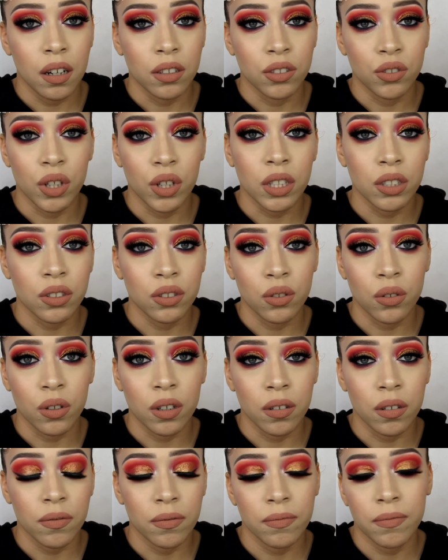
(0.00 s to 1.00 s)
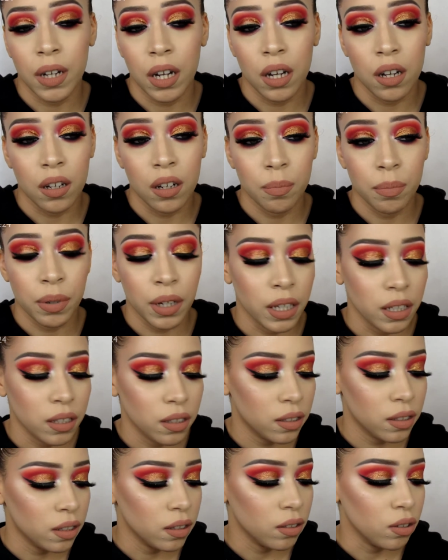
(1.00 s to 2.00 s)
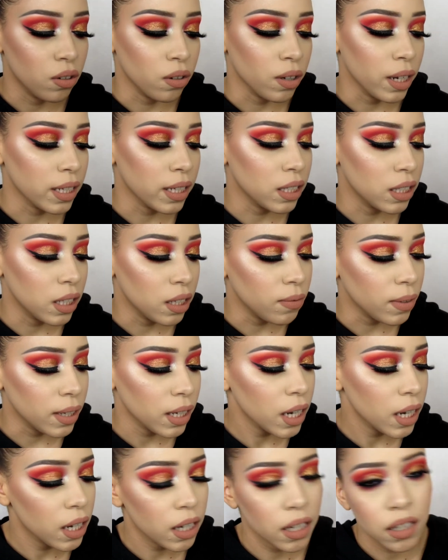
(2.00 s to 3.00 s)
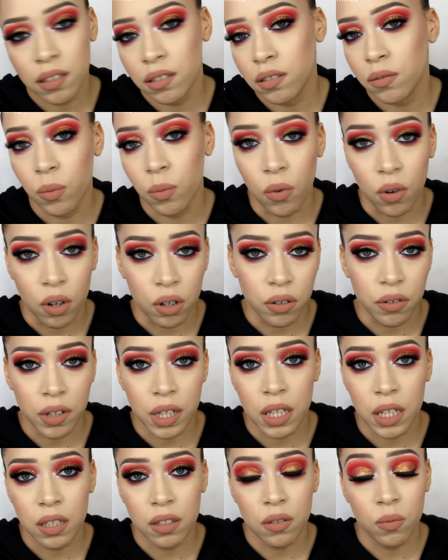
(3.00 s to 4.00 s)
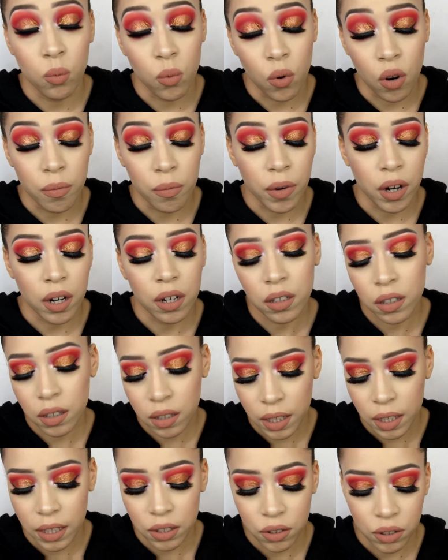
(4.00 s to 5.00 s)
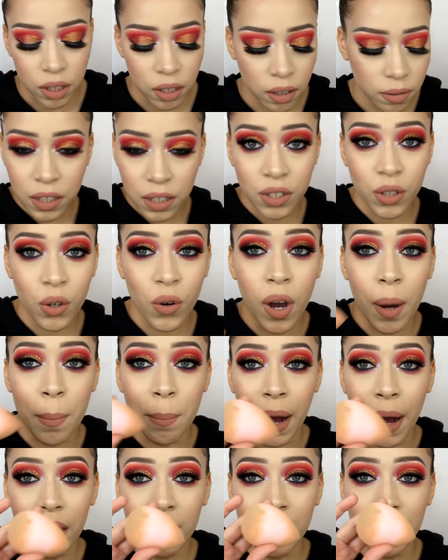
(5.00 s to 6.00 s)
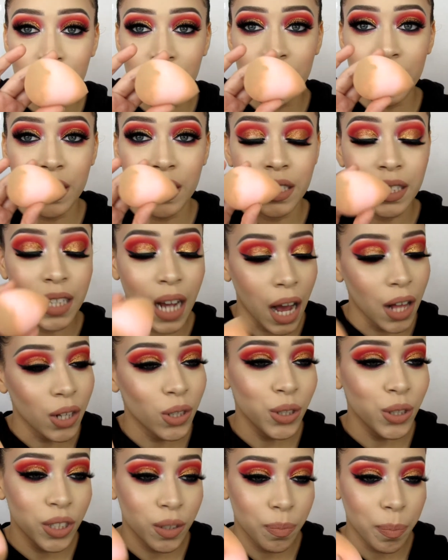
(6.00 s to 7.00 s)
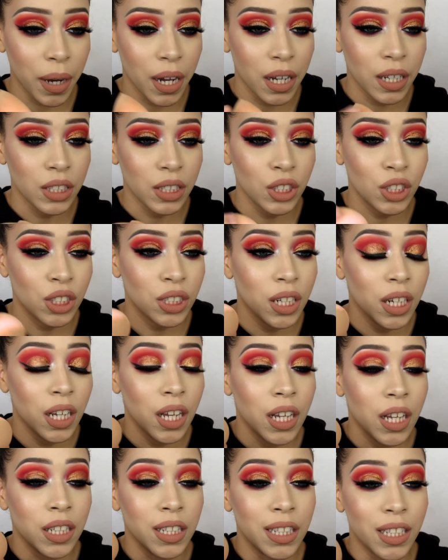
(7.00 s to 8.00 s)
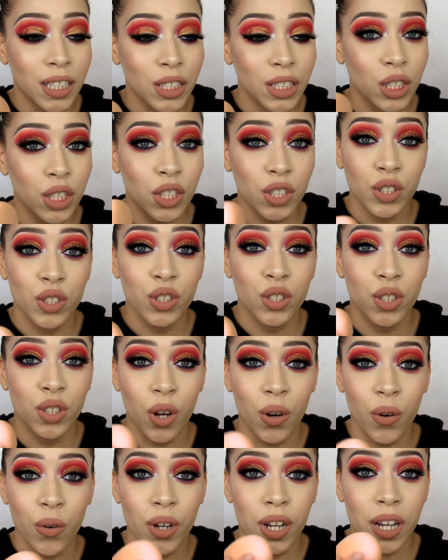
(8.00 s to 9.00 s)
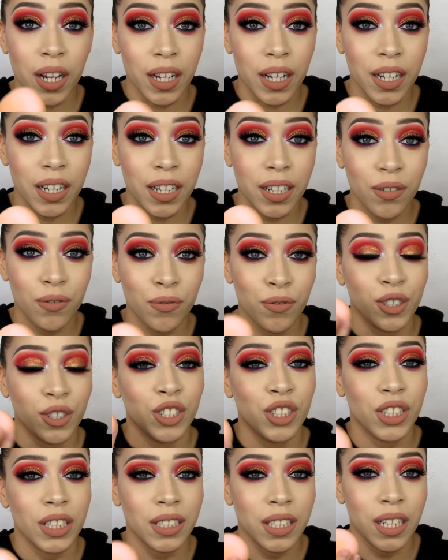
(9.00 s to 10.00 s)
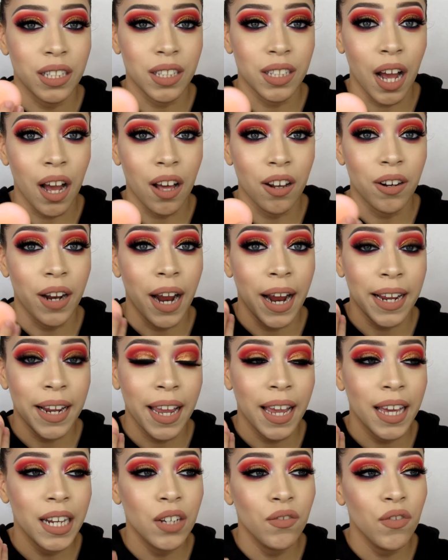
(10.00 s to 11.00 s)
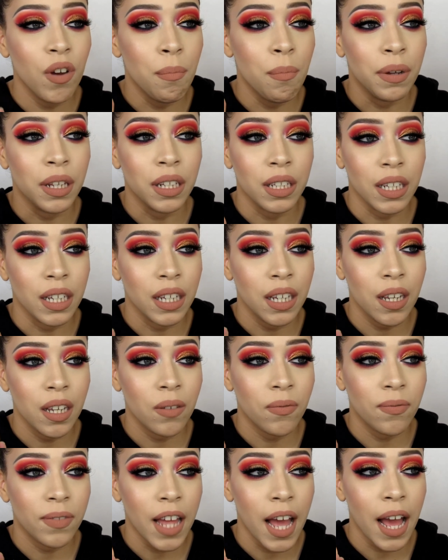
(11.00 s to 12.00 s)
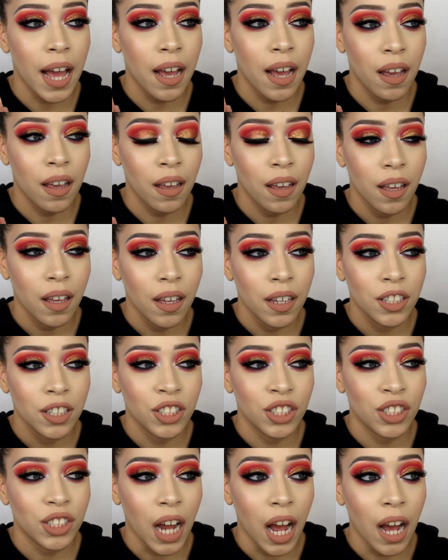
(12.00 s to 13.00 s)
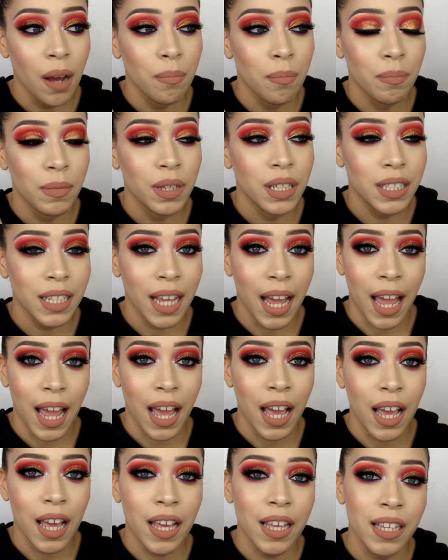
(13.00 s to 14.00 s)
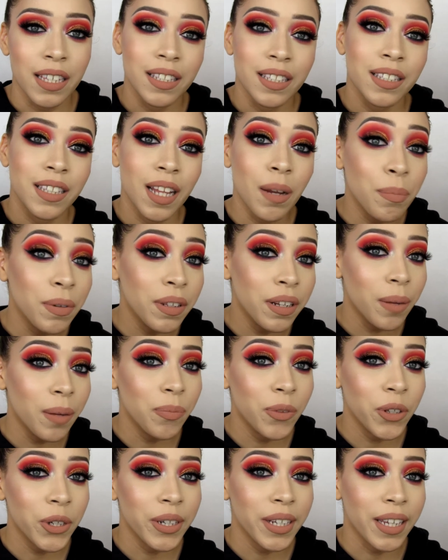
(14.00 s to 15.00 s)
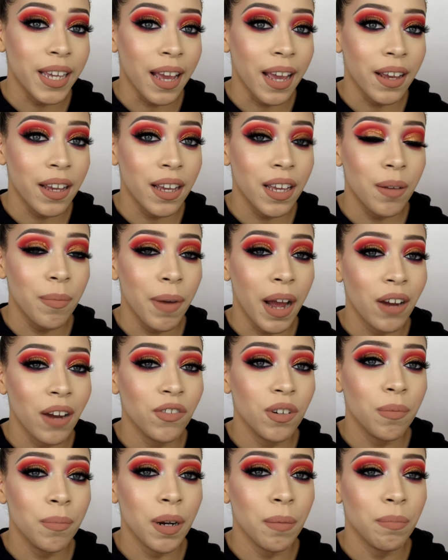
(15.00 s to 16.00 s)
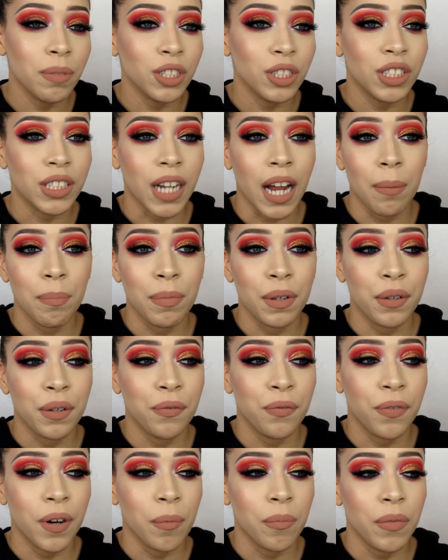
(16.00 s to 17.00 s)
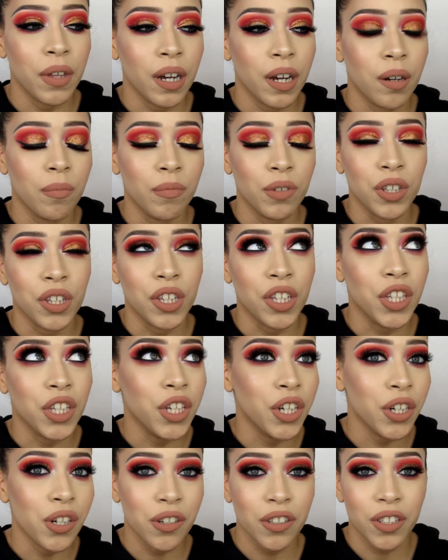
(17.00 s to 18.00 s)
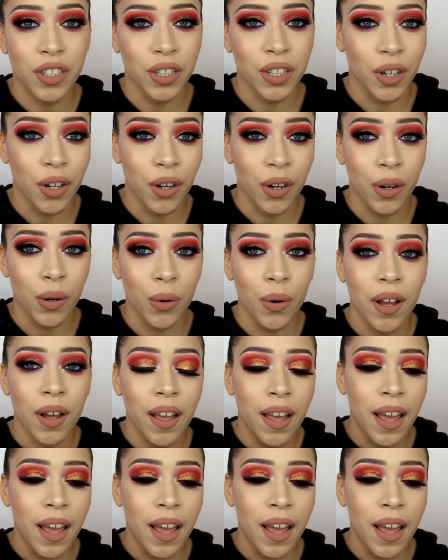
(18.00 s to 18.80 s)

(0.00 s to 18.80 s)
drugstore place, you know, like CVS, Walgreens, Walmart, etc. So about this dollar sponge, this is so good for just $1. I can't even believe that Shop Miss A is stepping up their game. I remember shopping from them years ago,